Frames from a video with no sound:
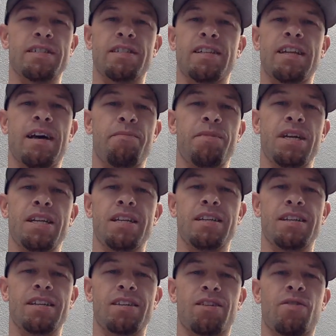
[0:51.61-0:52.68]
And I
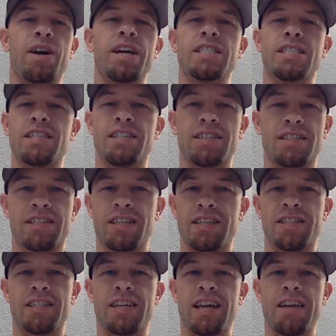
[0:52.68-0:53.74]
mean, crazy. She
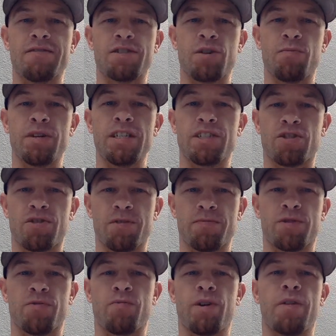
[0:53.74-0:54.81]
gave so many
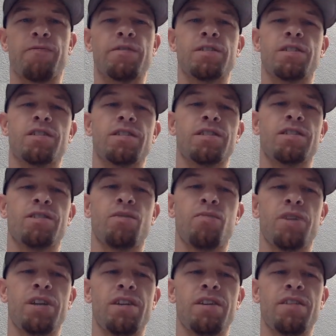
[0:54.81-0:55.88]
scripture references, so
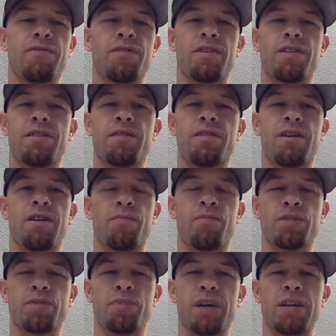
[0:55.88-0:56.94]
many different
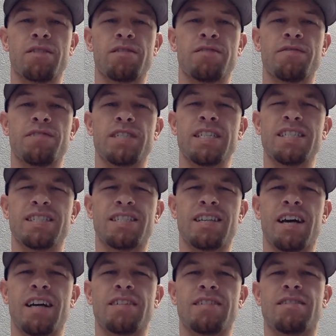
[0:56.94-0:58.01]
perspectives and
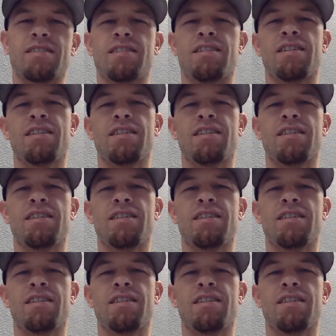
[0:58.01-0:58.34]
insights,